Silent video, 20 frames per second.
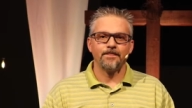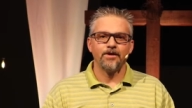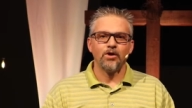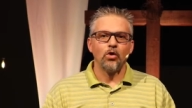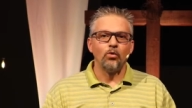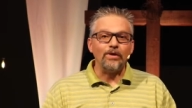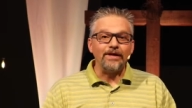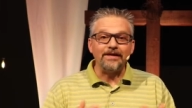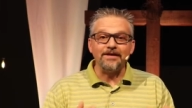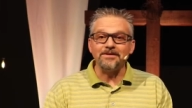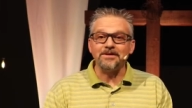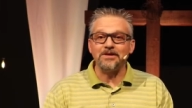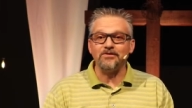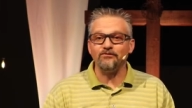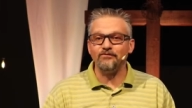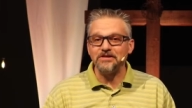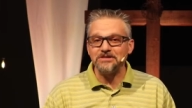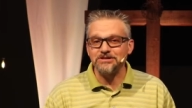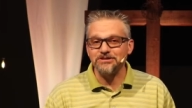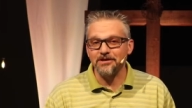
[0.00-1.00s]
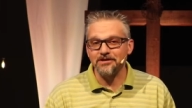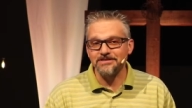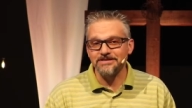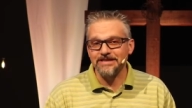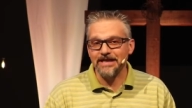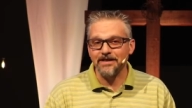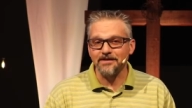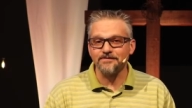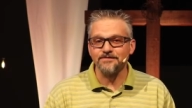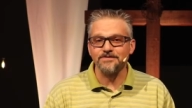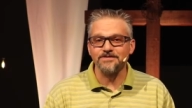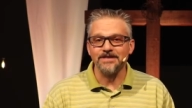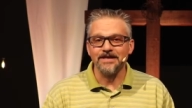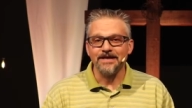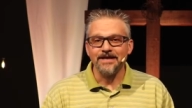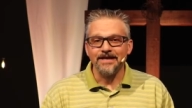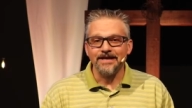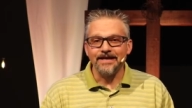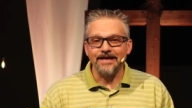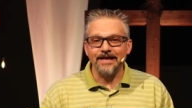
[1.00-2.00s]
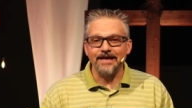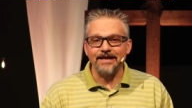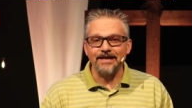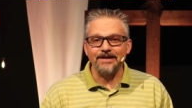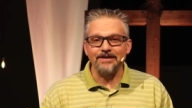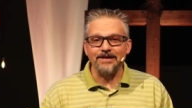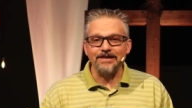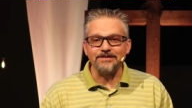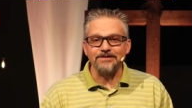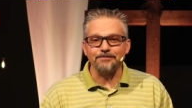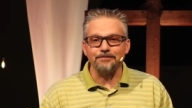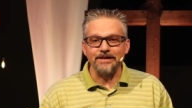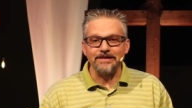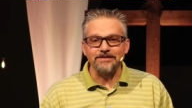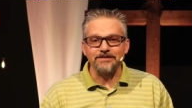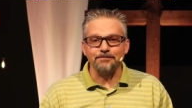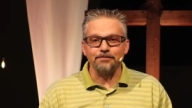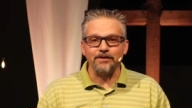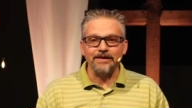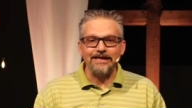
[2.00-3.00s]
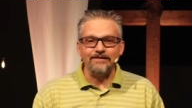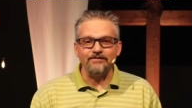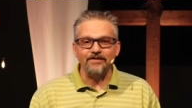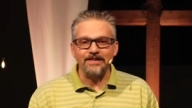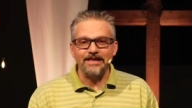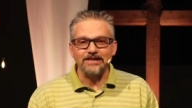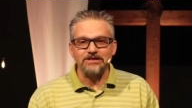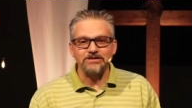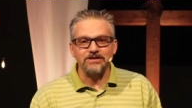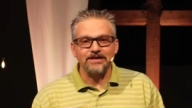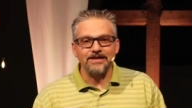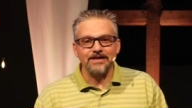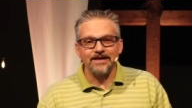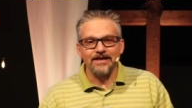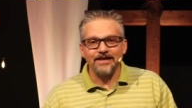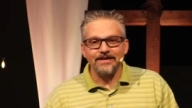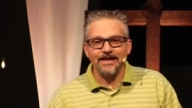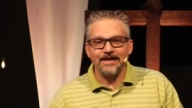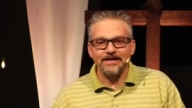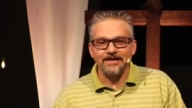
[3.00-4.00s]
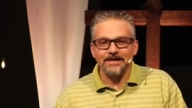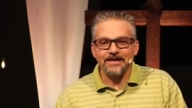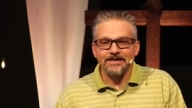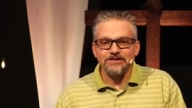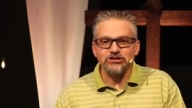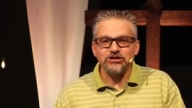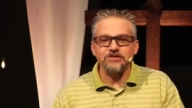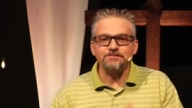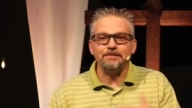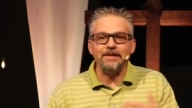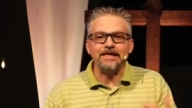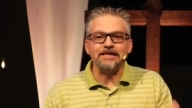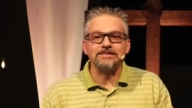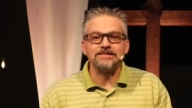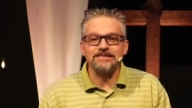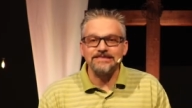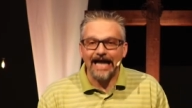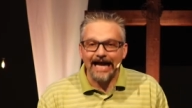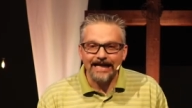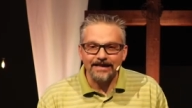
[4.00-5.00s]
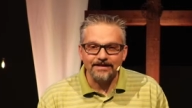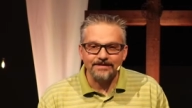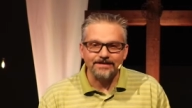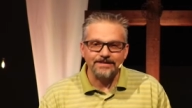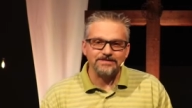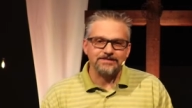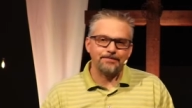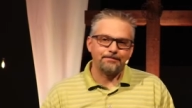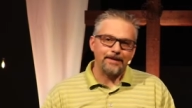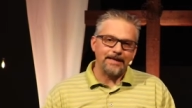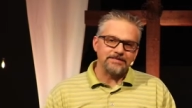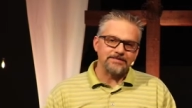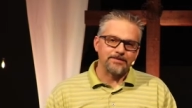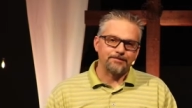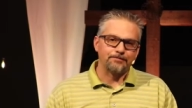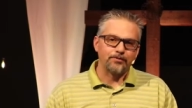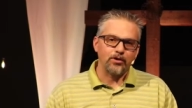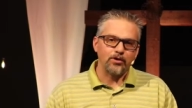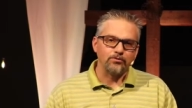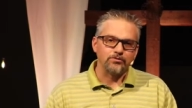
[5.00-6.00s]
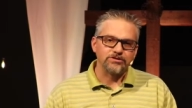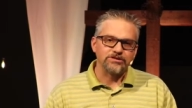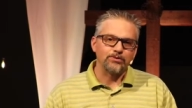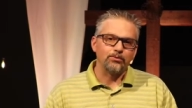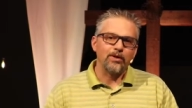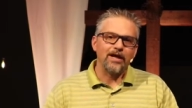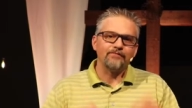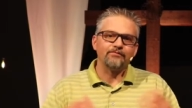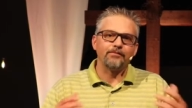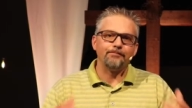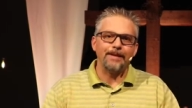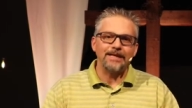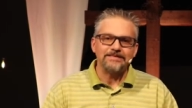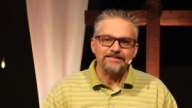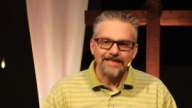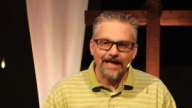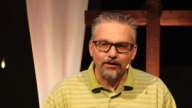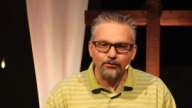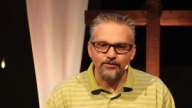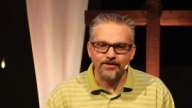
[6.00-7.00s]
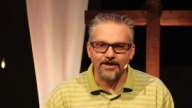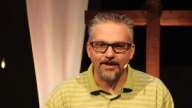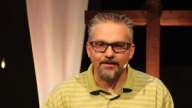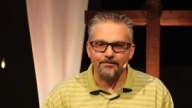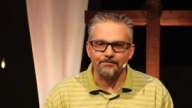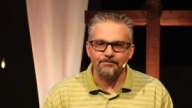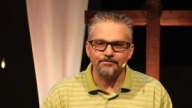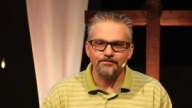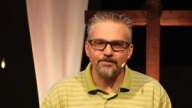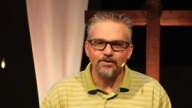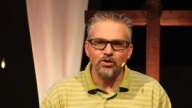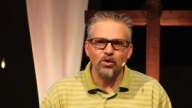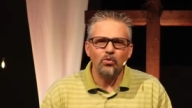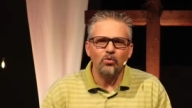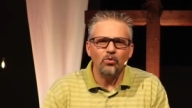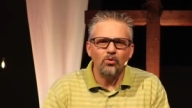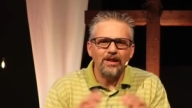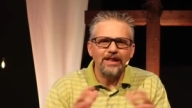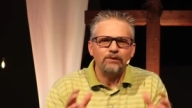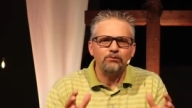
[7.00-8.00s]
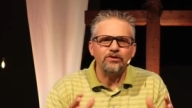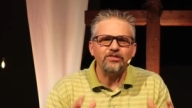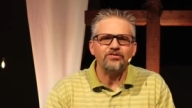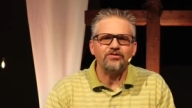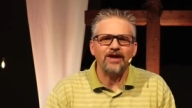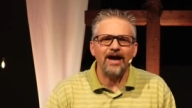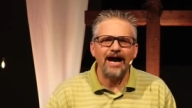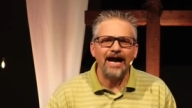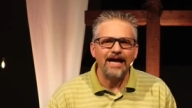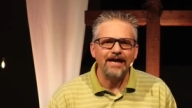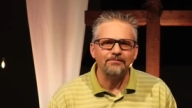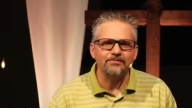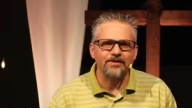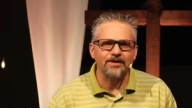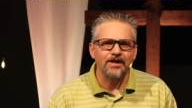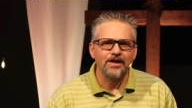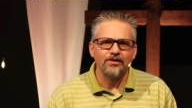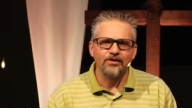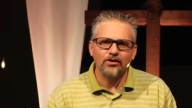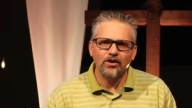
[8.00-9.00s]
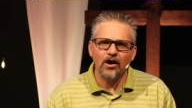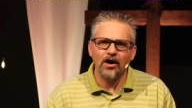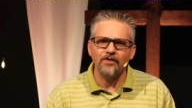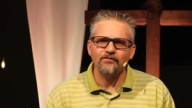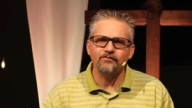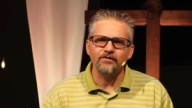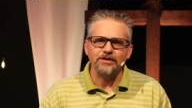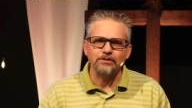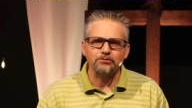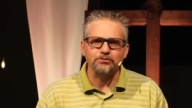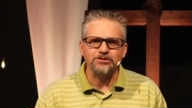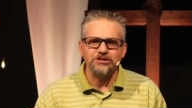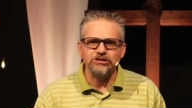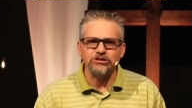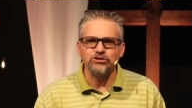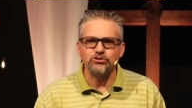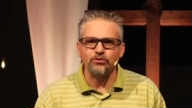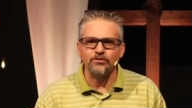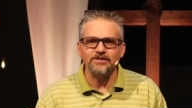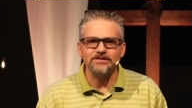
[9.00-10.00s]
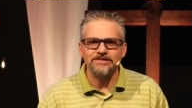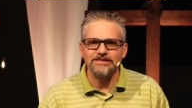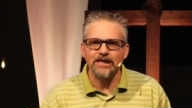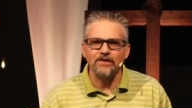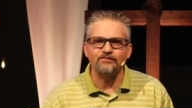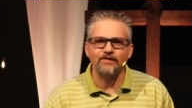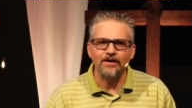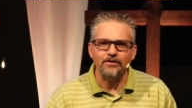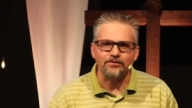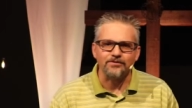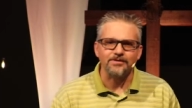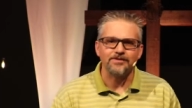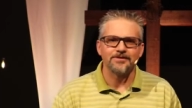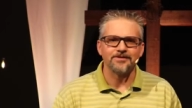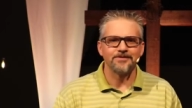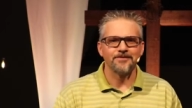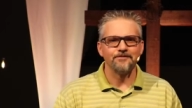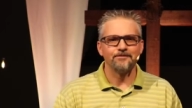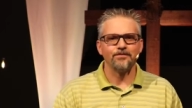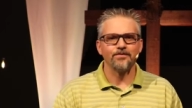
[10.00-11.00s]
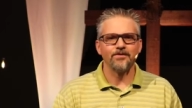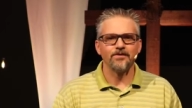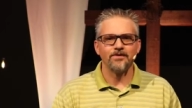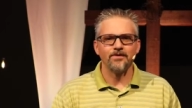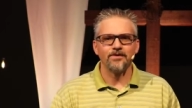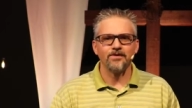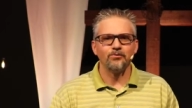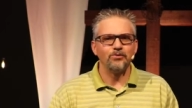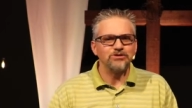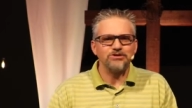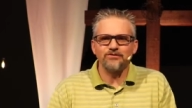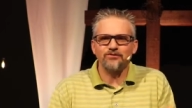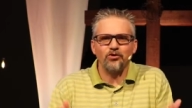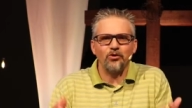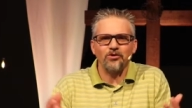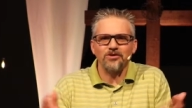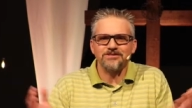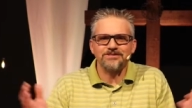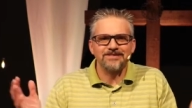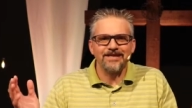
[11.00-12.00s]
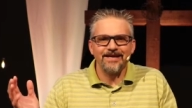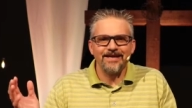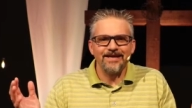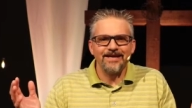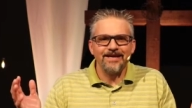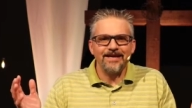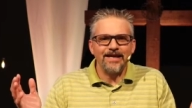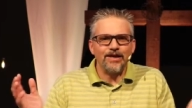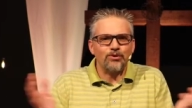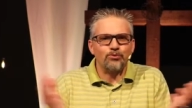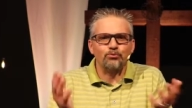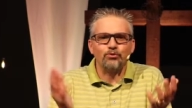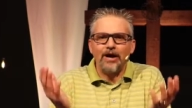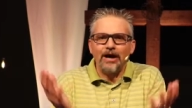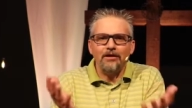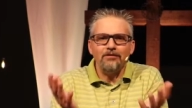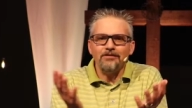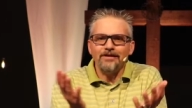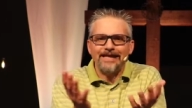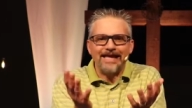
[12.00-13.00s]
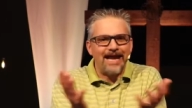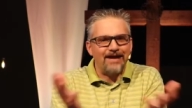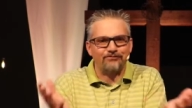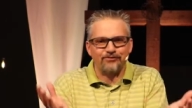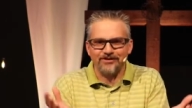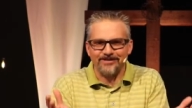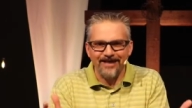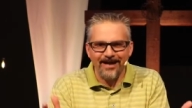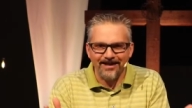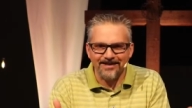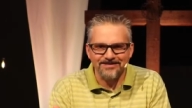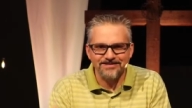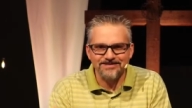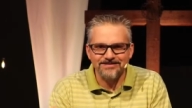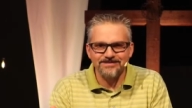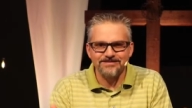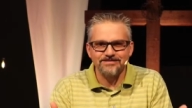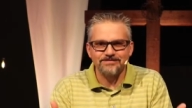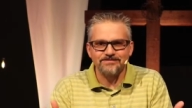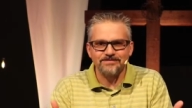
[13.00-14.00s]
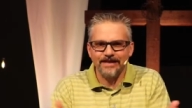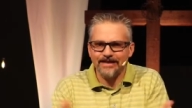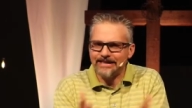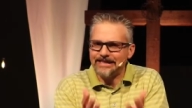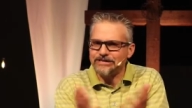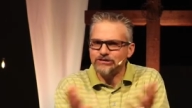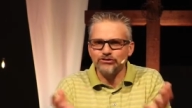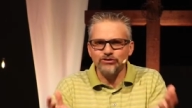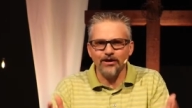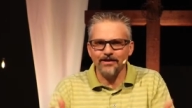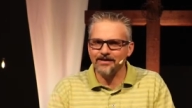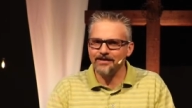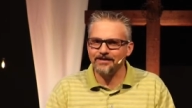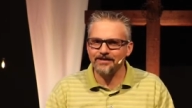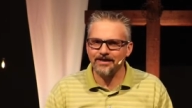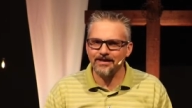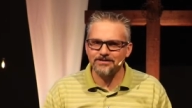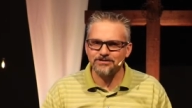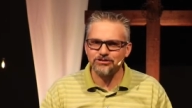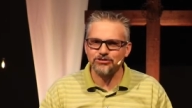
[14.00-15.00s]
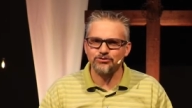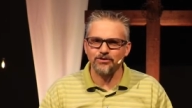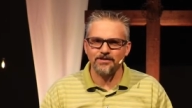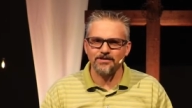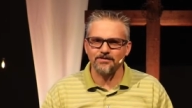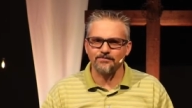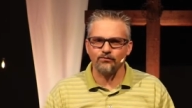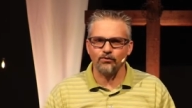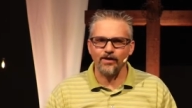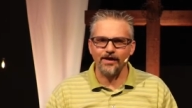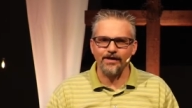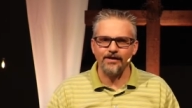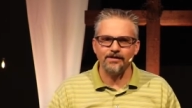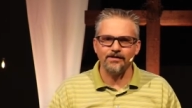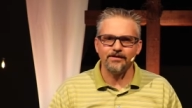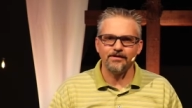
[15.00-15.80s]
We can convince ourselves into, into believing that, that just being silent is the best approach and we'll have the best outcome. You know, like with time, the, the conflict will just sort itself out, which of course it rarely ever does at least not in a constructive way.